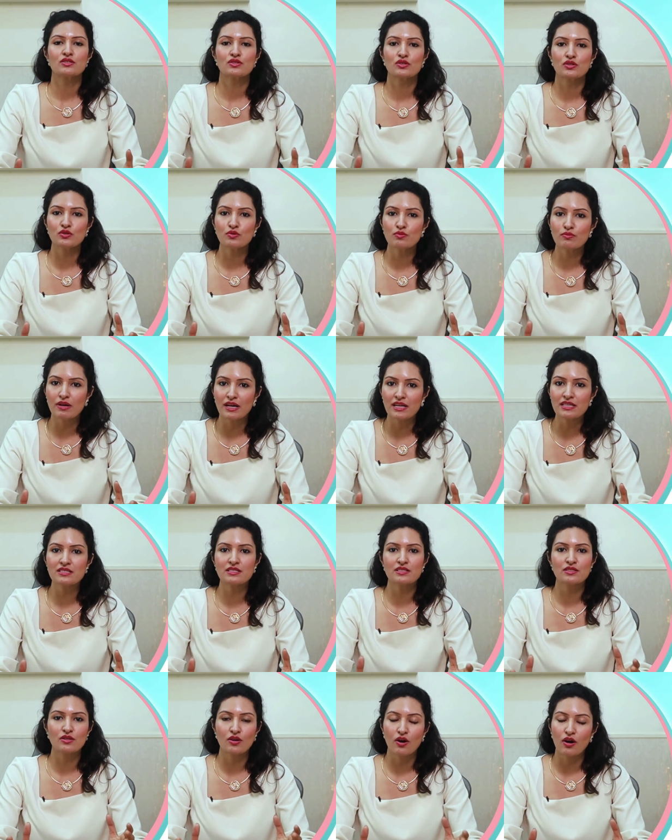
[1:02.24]
So you
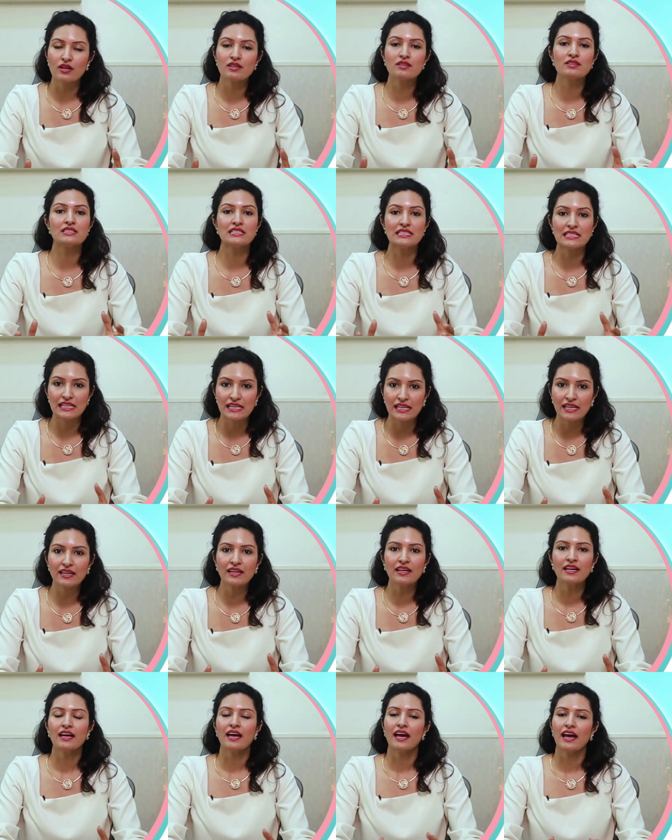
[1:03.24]
must not
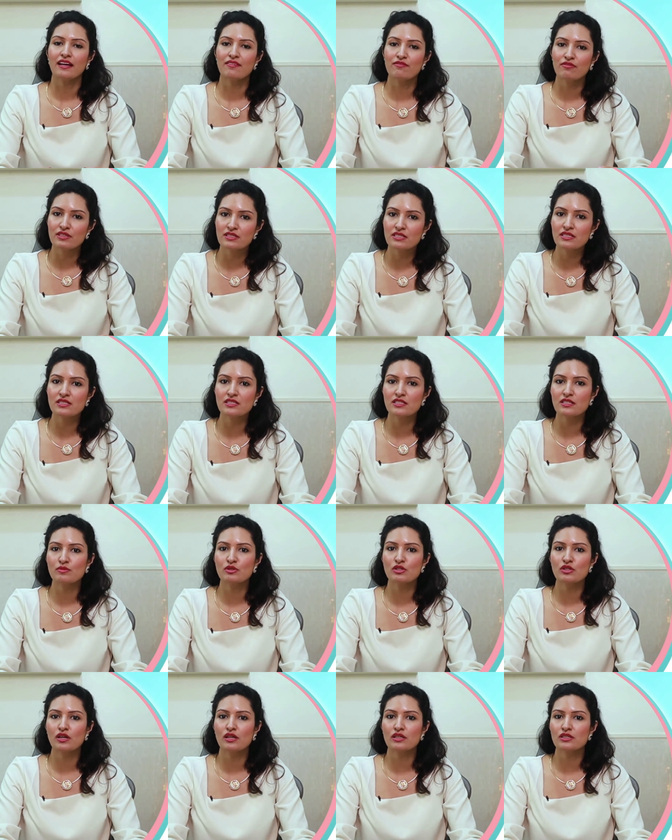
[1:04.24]
delay and visit a
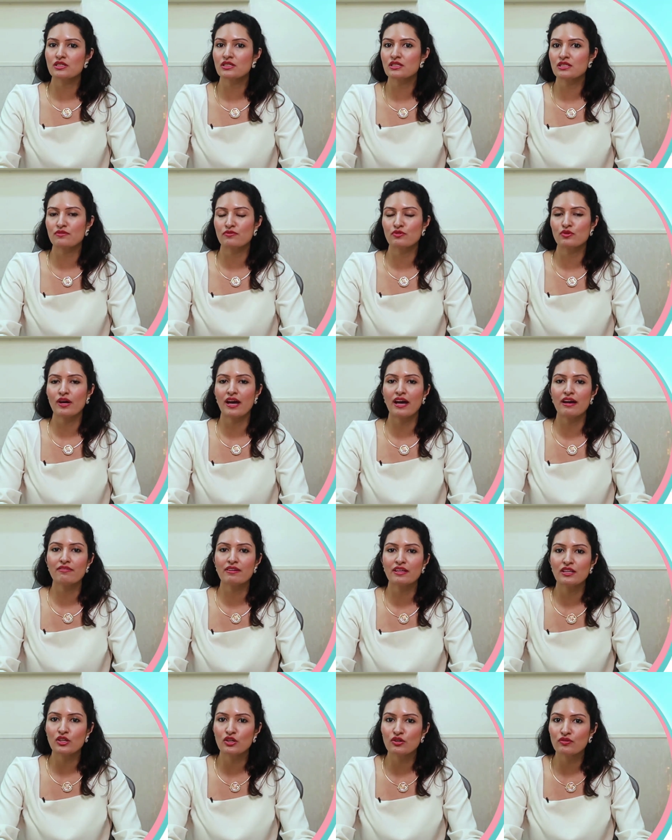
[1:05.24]
dermatologist if you have
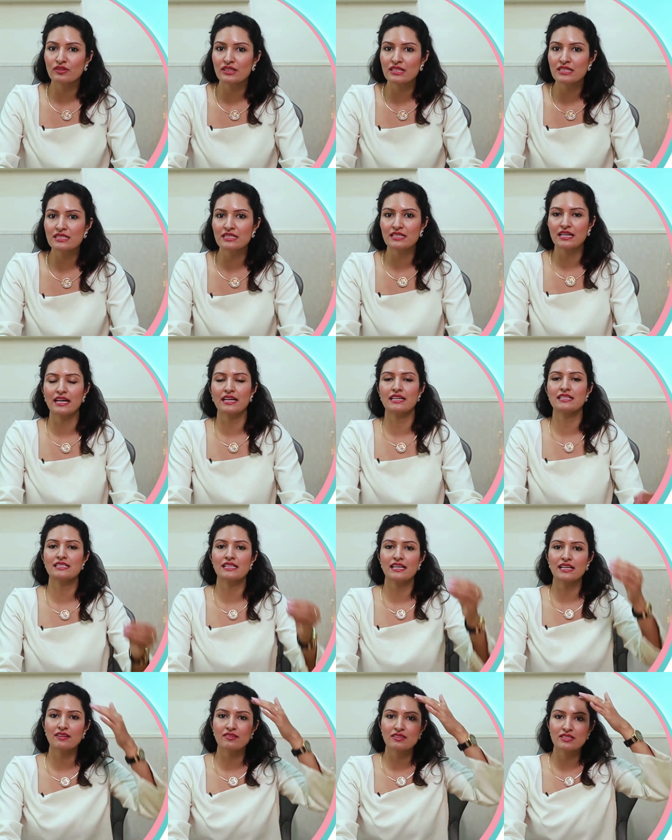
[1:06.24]
any of these signs,
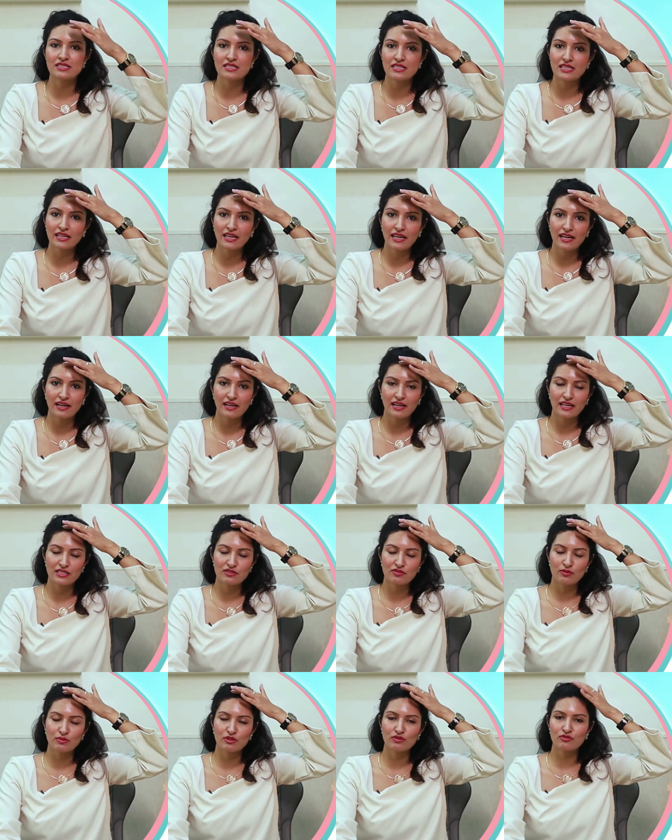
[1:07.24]
like receding
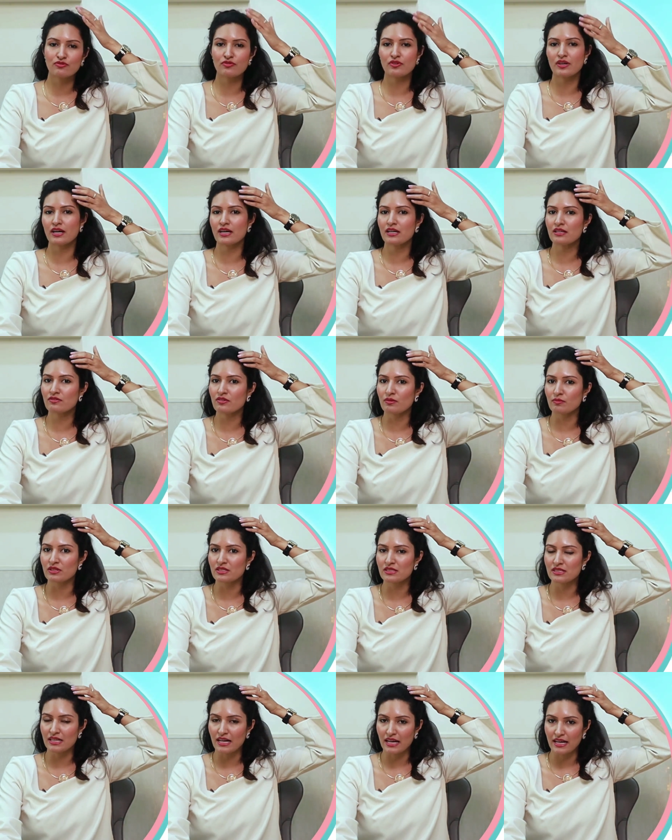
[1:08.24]
hairlines from the front, from
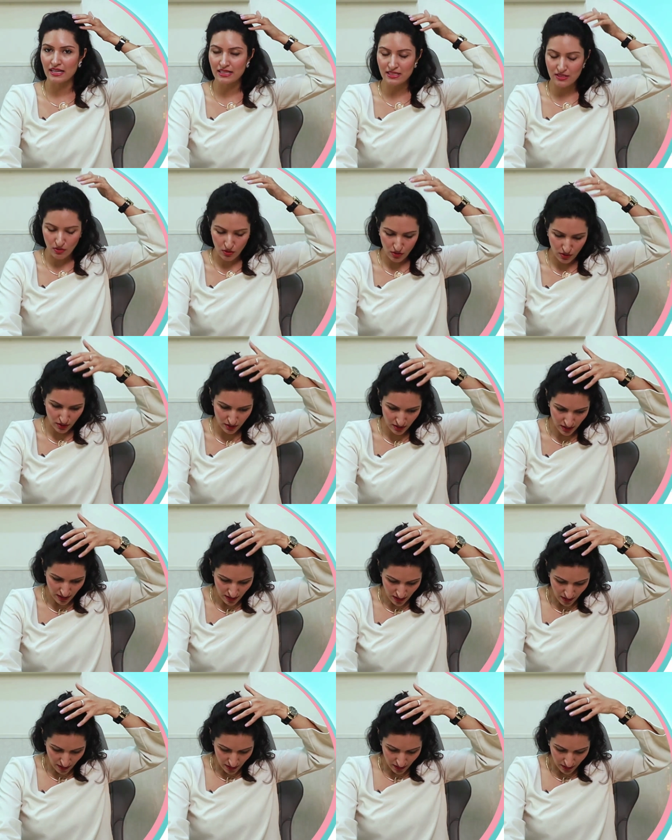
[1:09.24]
the sides, or
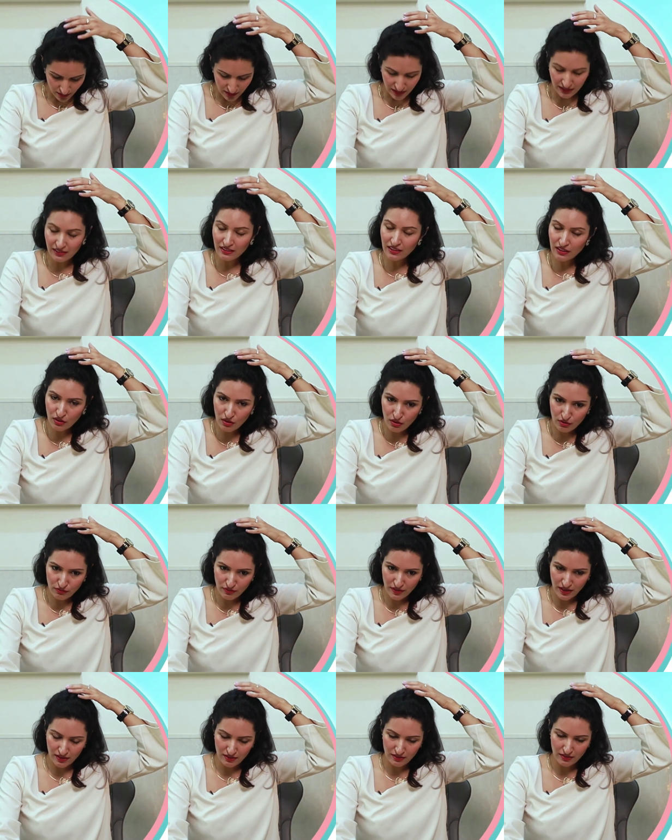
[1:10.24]
thinning
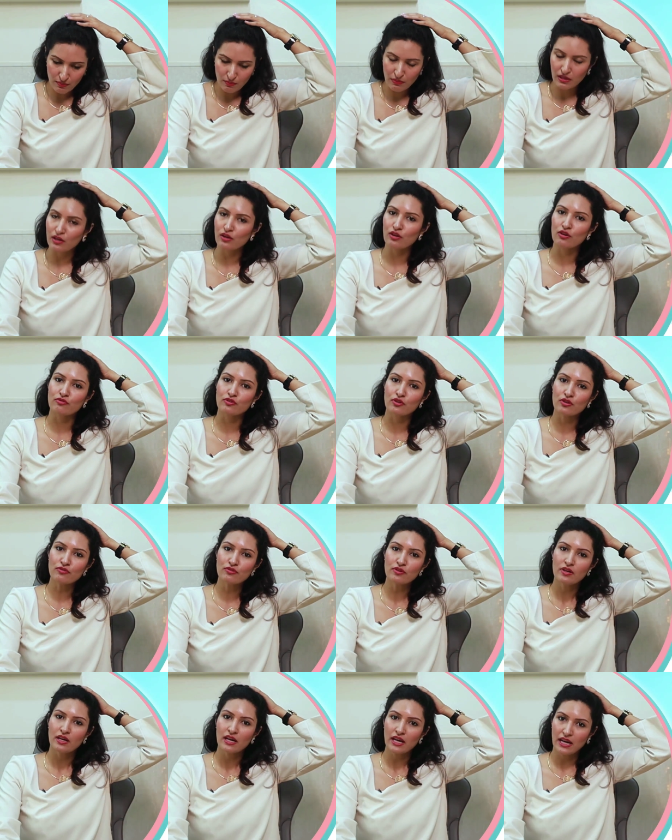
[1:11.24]
of hair in the middle of your
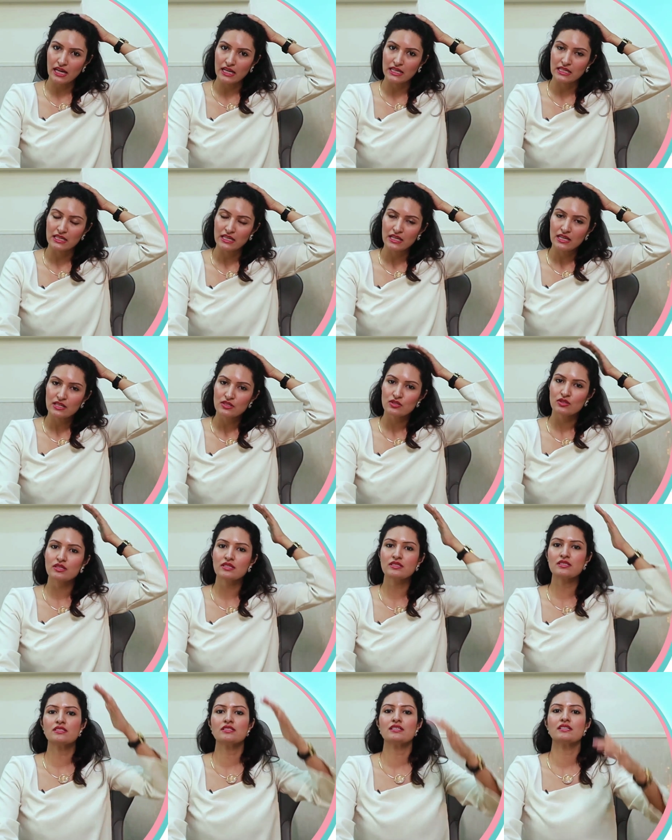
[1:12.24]
head. So
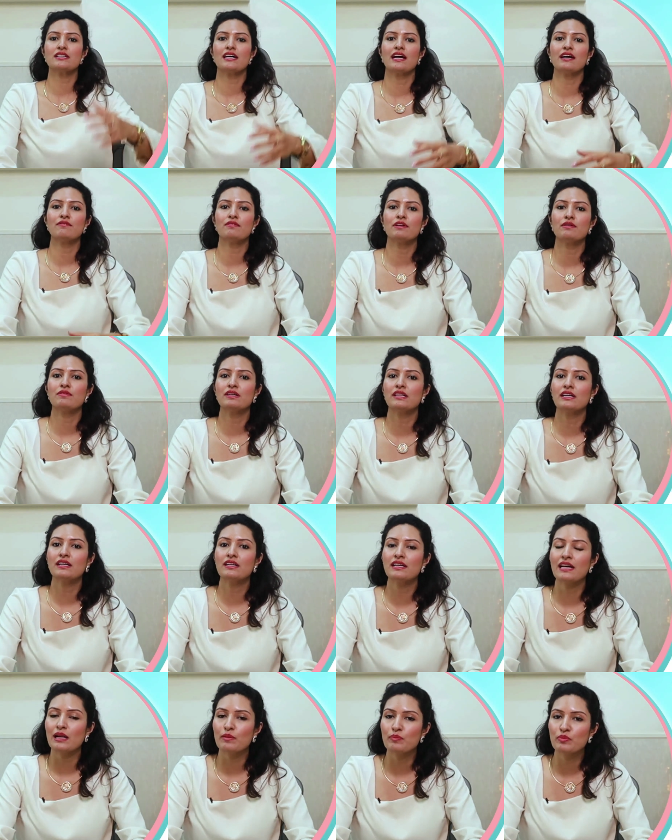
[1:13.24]
this is the time when we
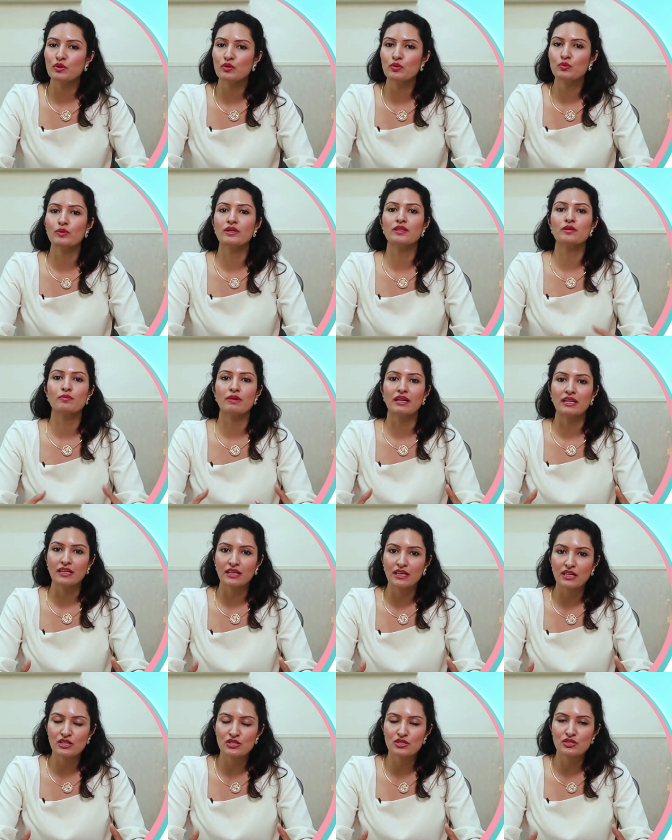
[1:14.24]
can help you with
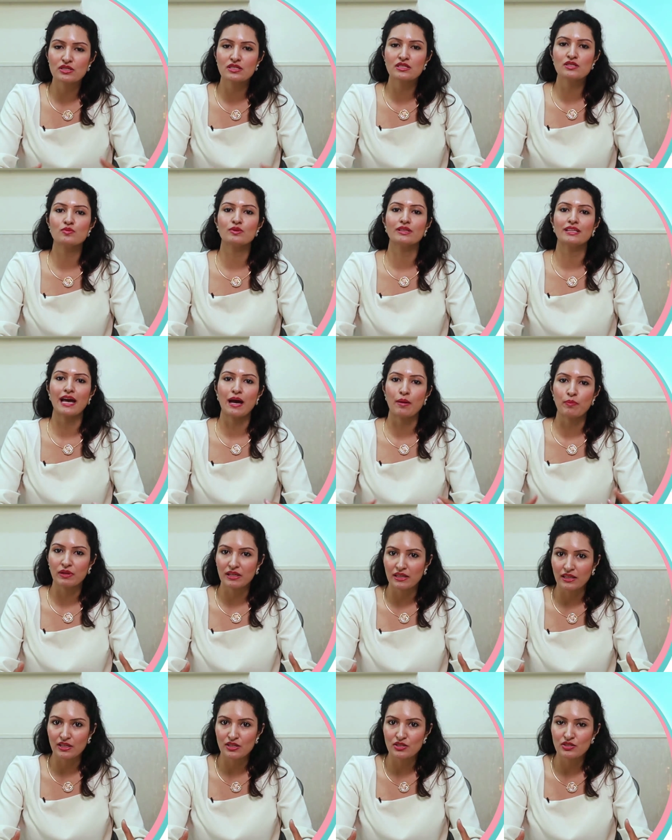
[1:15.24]
medications, with
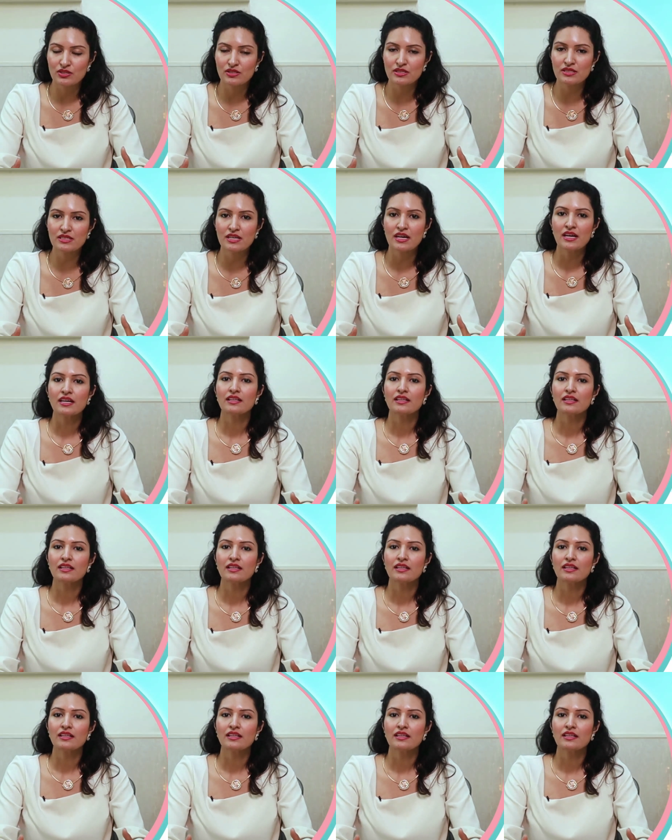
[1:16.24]
applications.